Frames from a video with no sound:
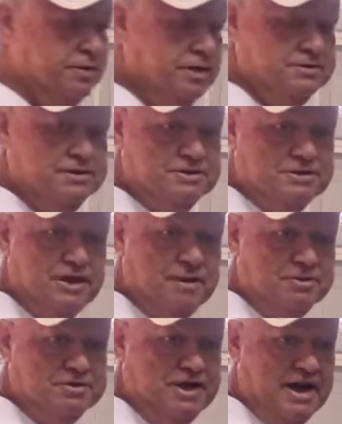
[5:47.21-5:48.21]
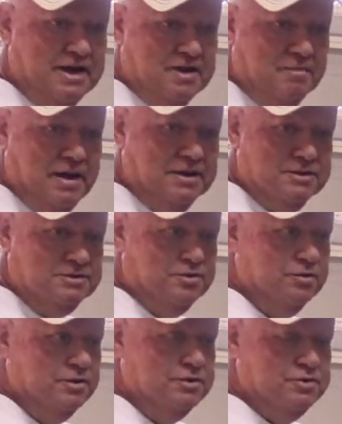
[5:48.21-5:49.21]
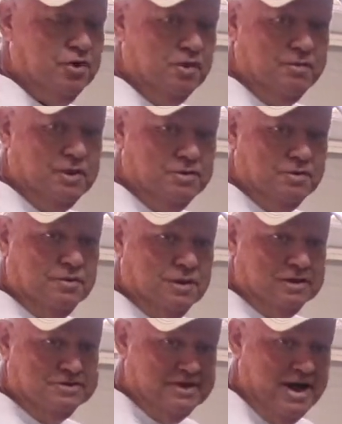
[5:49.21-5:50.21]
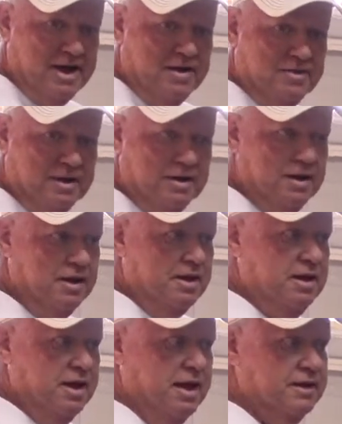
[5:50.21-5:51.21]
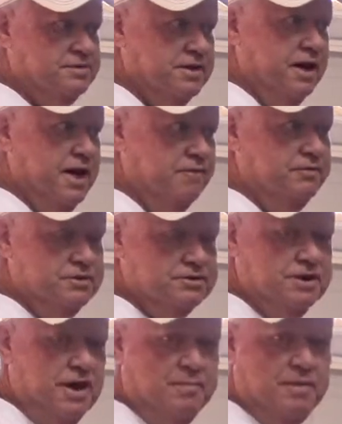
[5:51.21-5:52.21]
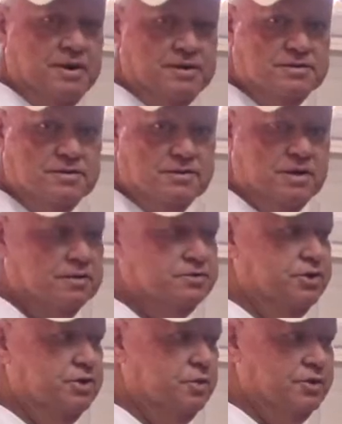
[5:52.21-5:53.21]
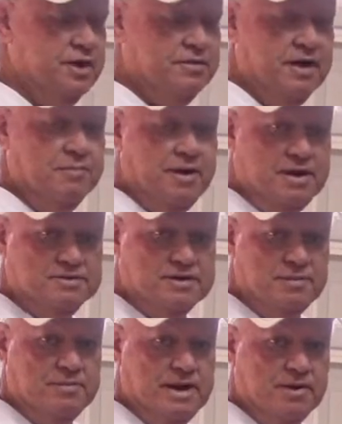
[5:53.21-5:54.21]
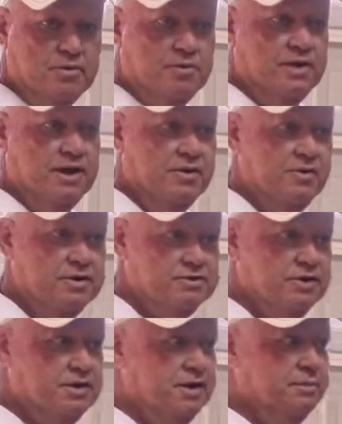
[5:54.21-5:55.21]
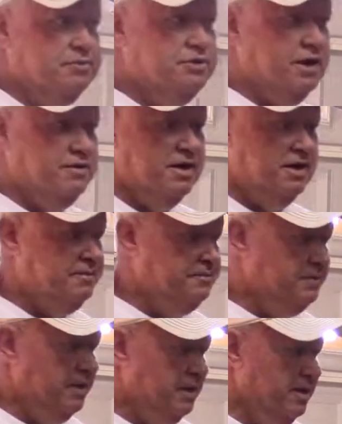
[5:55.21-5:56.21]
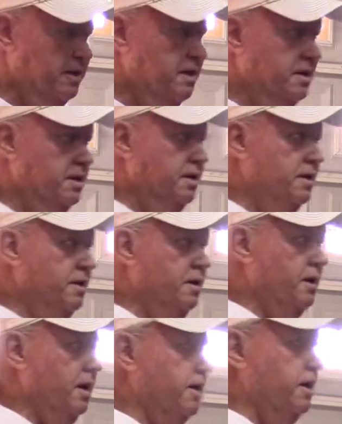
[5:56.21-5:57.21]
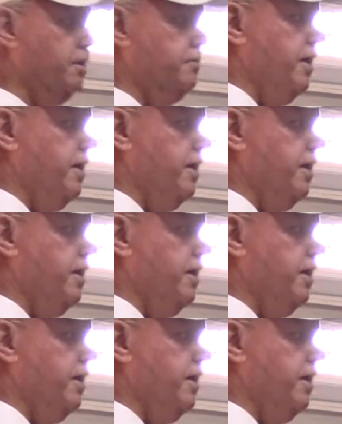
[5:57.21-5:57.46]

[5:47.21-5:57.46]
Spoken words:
is just double check to make sure the trolling motor is down and it's not having slop in it, because you don't want that thing bouncing up and down going down the road, so I double check that. Another